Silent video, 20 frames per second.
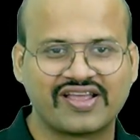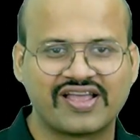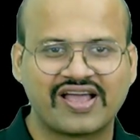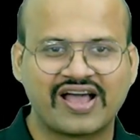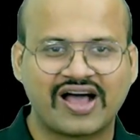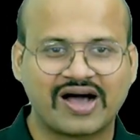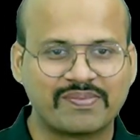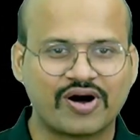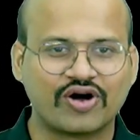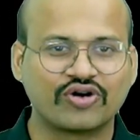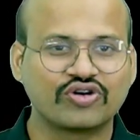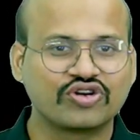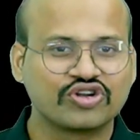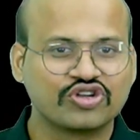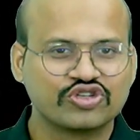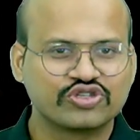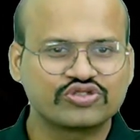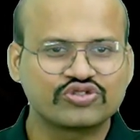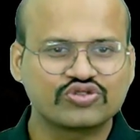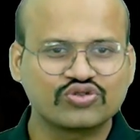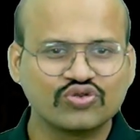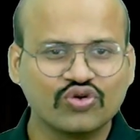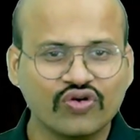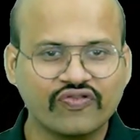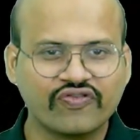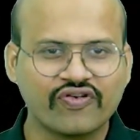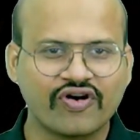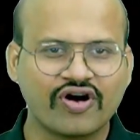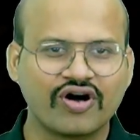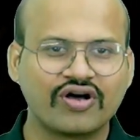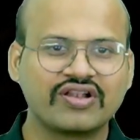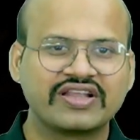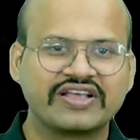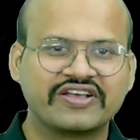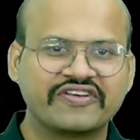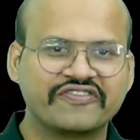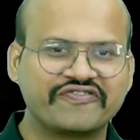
about snowfall,